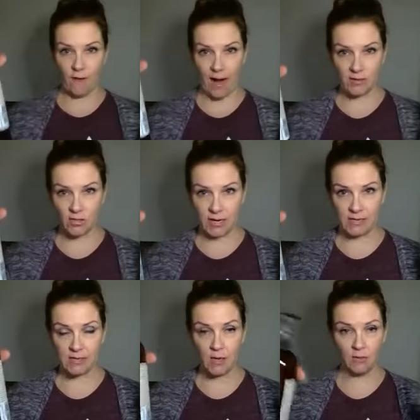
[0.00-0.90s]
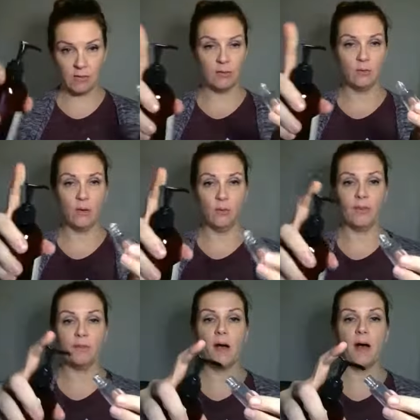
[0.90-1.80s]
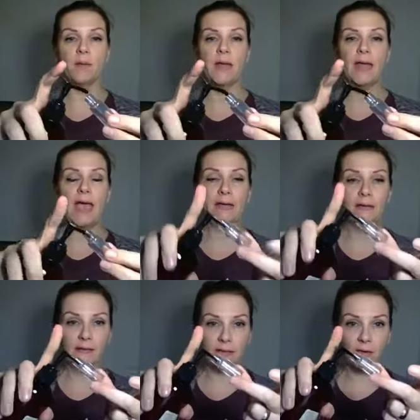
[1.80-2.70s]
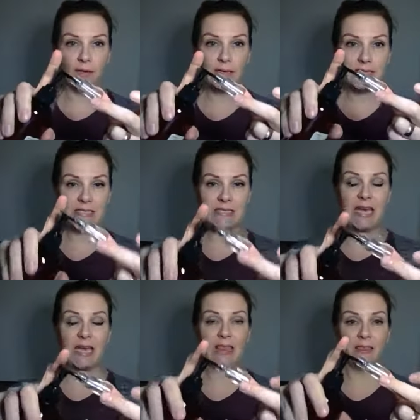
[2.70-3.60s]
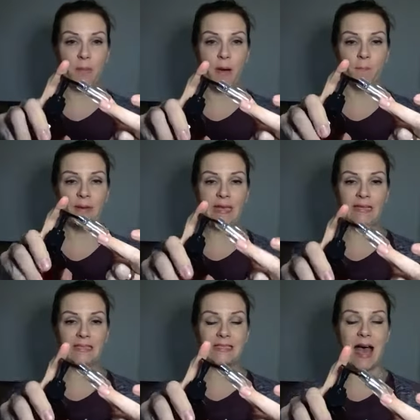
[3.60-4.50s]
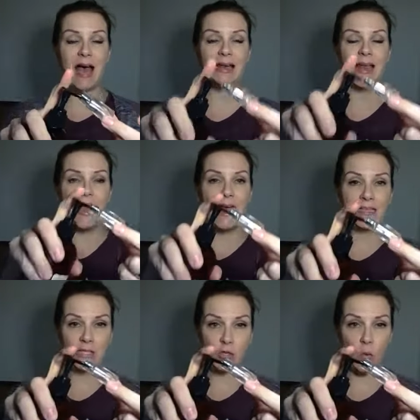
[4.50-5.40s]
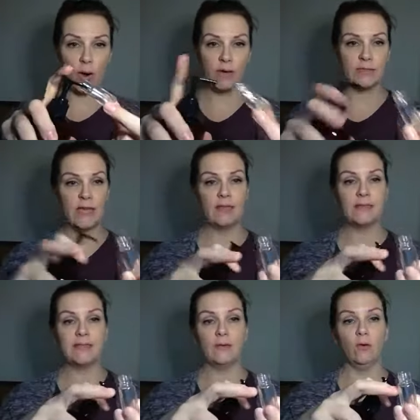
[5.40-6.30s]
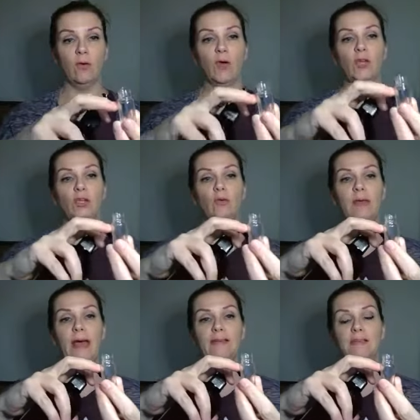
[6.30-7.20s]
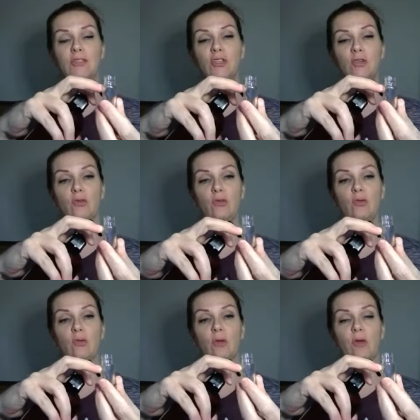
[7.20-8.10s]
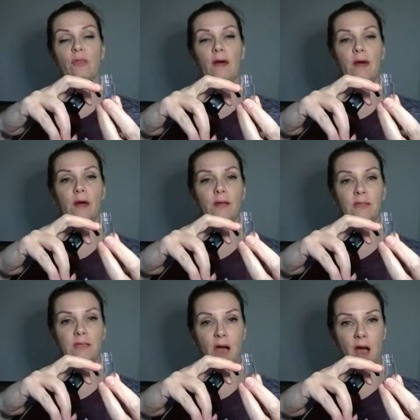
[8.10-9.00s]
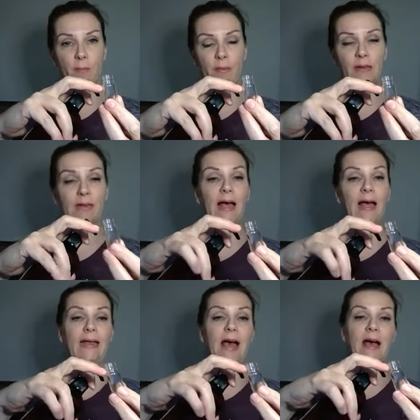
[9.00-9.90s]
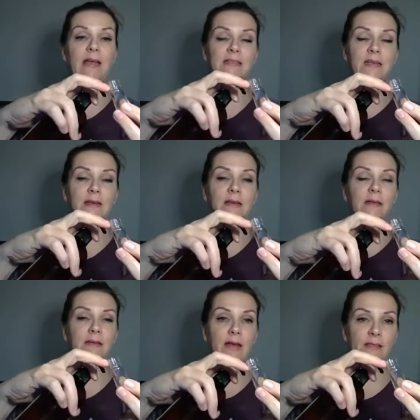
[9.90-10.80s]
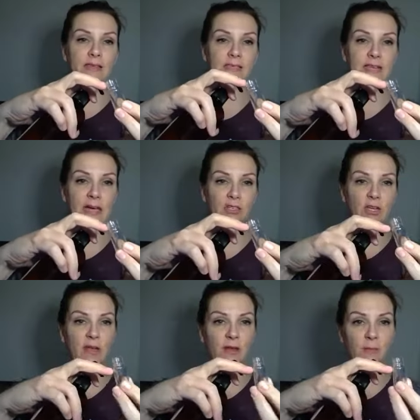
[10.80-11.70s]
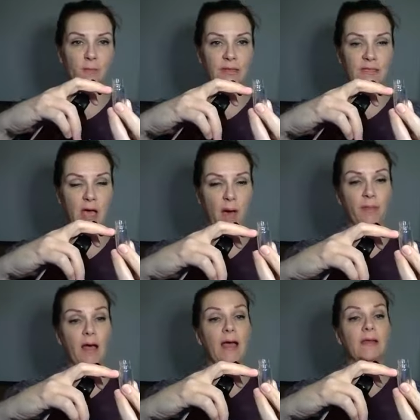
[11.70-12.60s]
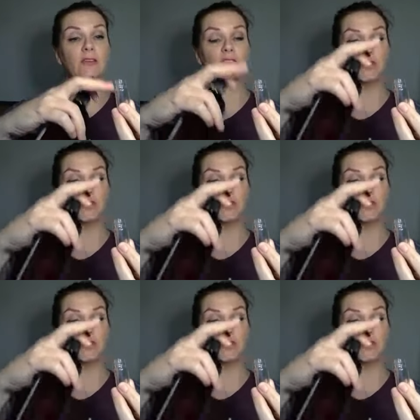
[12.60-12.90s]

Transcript: fractionated coconut oil with the pump and literally stick the pump inside and squirt until you get to the top line. Not this section, but the top line, because you